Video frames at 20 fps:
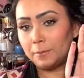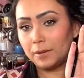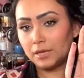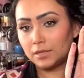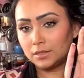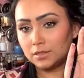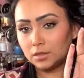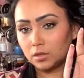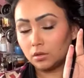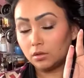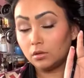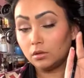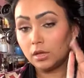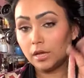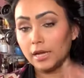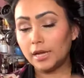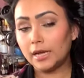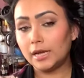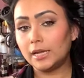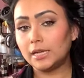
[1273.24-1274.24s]

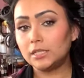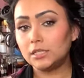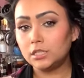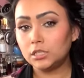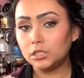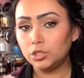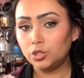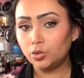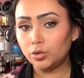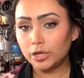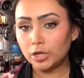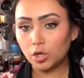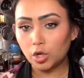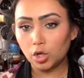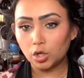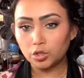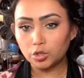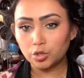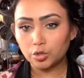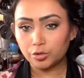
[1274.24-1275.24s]
pencil, and you can
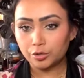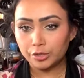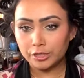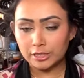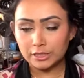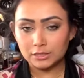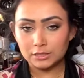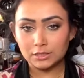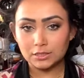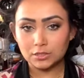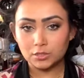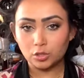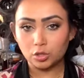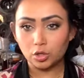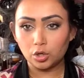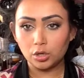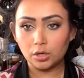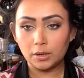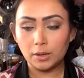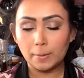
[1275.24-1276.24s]
also create this
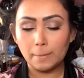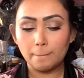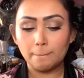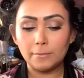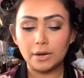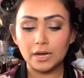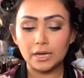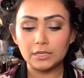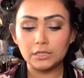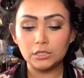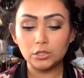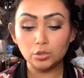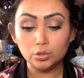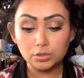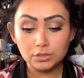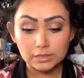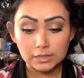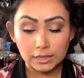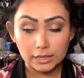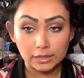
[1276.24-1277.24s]
look by
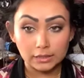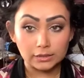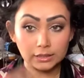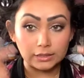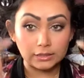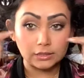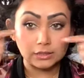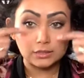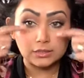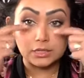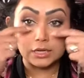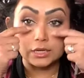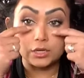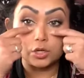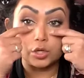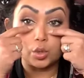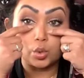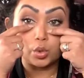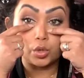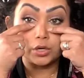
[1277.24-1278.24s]
using like this
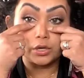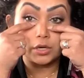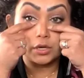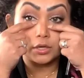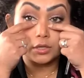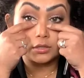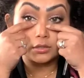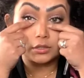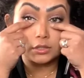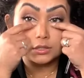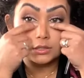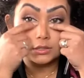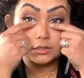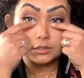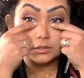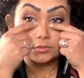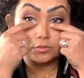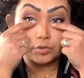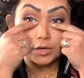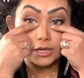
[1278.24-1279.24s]
inner corner,
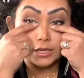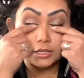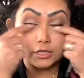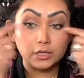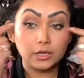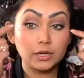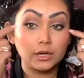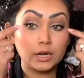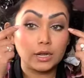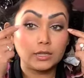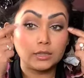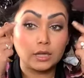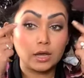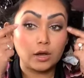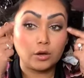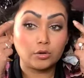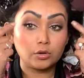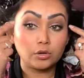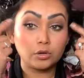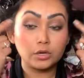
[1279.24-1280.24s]
this right here, and the
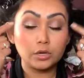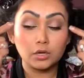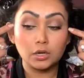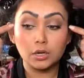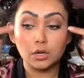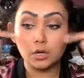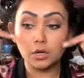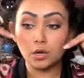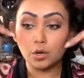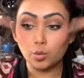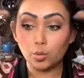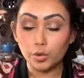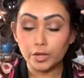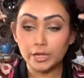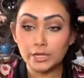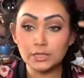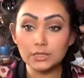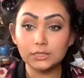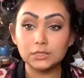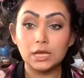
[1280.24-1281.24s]
outer
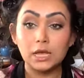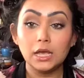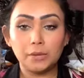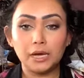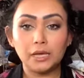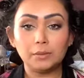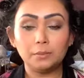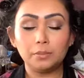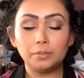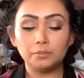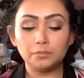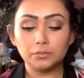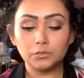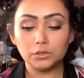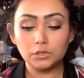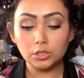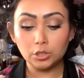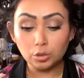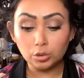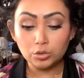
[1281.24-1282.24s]
wings by
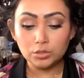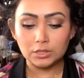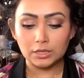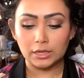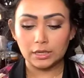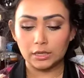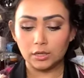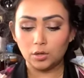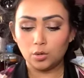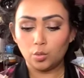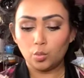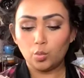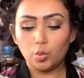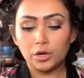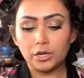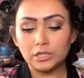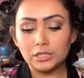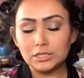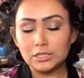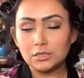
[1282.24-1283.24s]
using
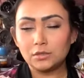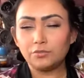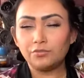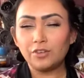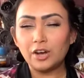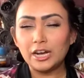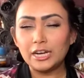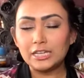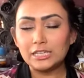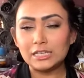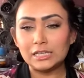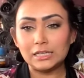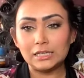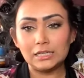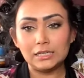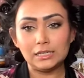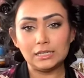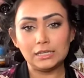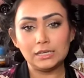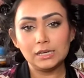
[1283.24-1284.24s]
one of these
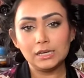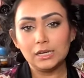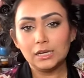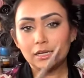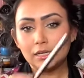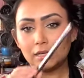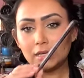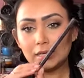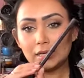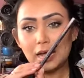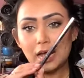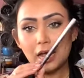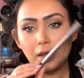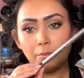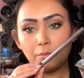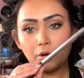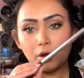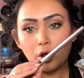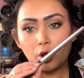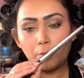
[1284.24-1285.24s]
finely like
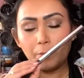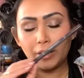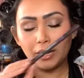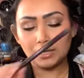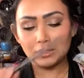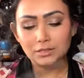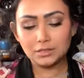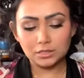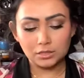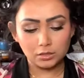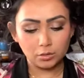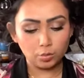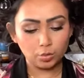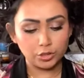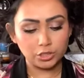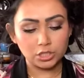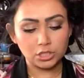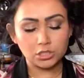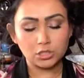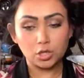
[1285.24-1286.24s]
eyebrow pencil,
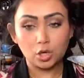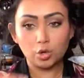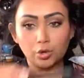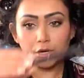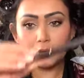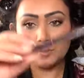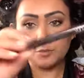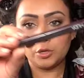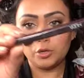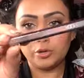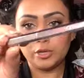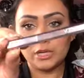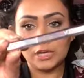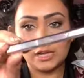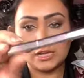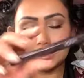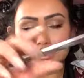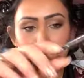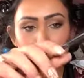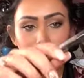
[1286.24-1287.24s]
which is Huda Beauty
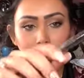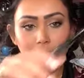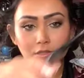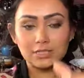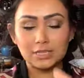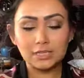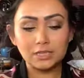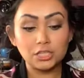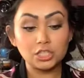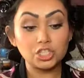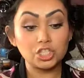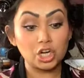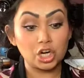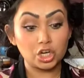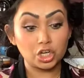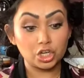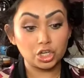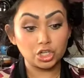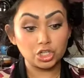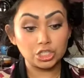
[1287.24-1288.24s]
has this. Get the
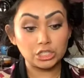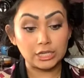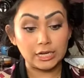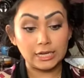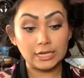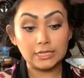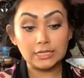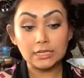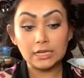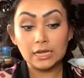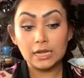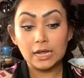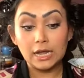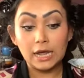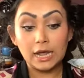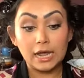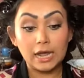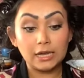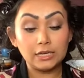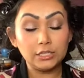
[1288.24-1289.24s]
darker shade
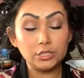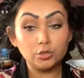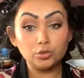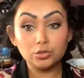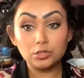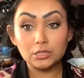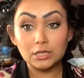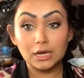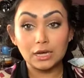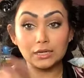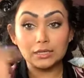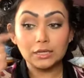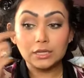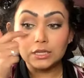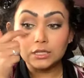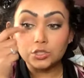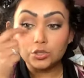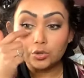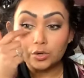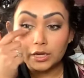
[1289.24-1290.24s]
and use that
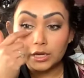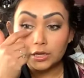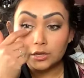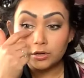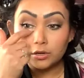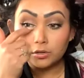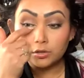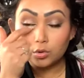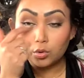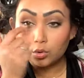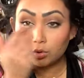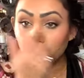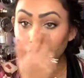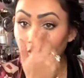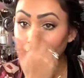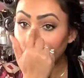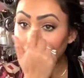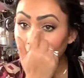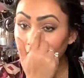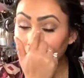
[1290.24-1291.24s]
in your inner corner
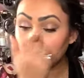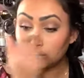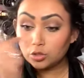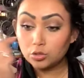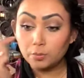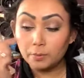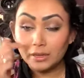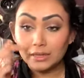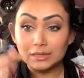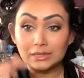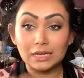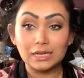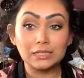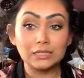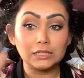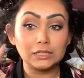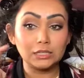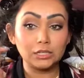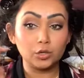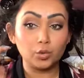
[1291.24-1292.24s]
right here to make
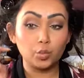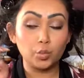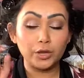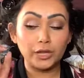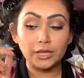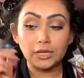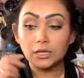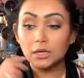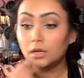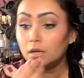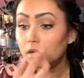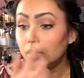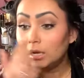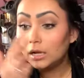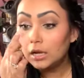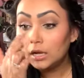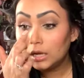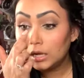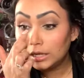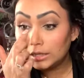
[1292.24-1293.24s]
that little wing
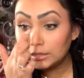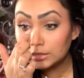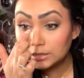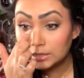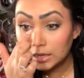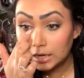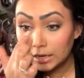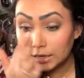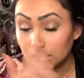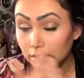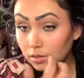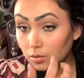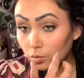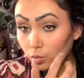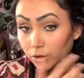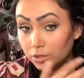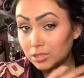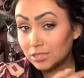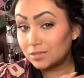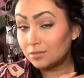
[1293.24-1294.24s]
inside,
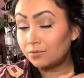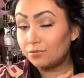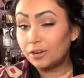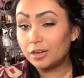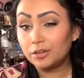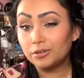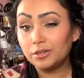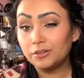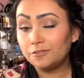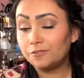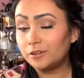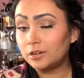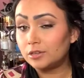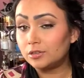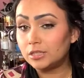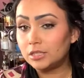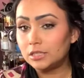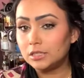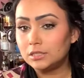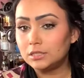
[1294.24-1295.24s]
which is very,
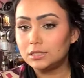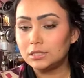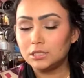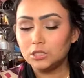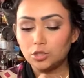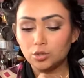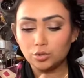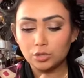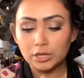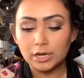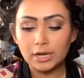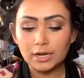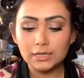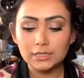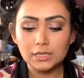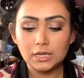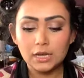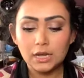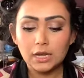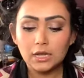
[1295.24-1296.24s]
very easy. Do
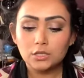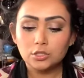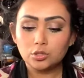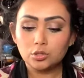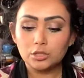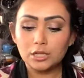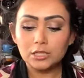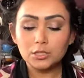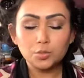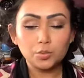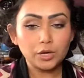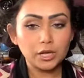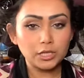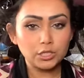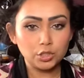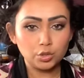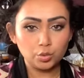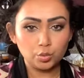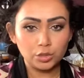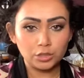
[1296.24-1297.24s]
that. So that's what I
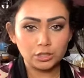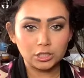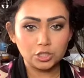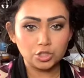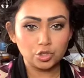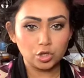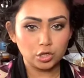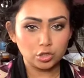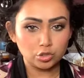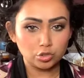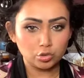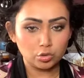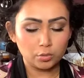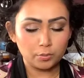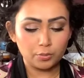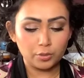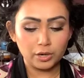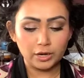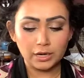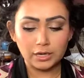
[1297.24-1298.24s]
do with the drugstore
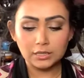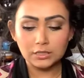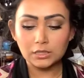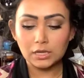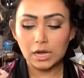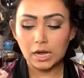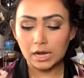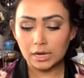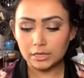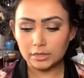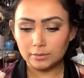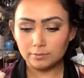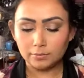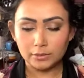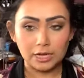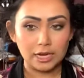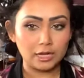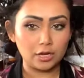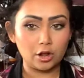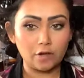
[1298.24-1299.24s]
brand. I
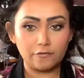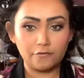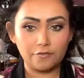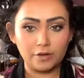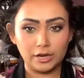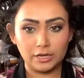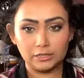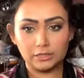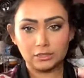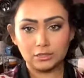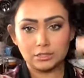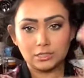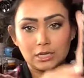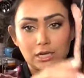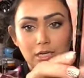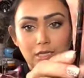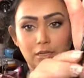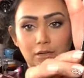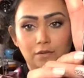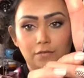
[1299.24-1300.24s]
cannot find this
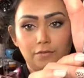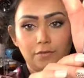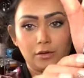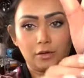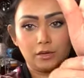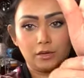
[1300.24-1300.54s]
kind of